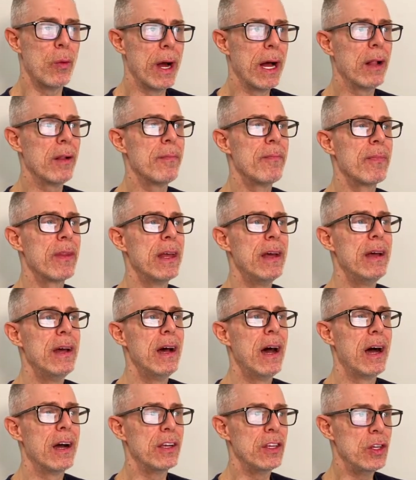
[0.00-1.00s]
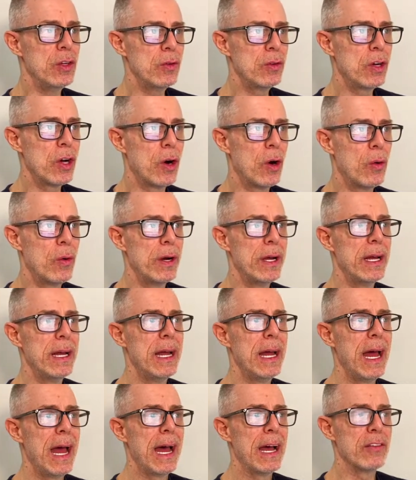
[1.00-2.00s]
Well, a Yugo
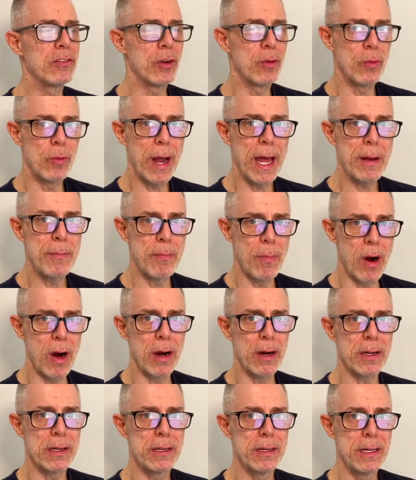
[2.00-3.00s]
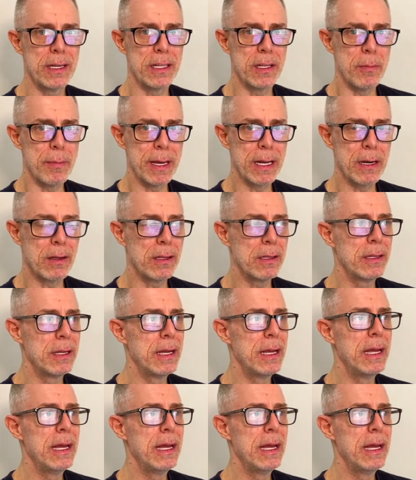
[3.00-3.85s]
has a red mark in the middle,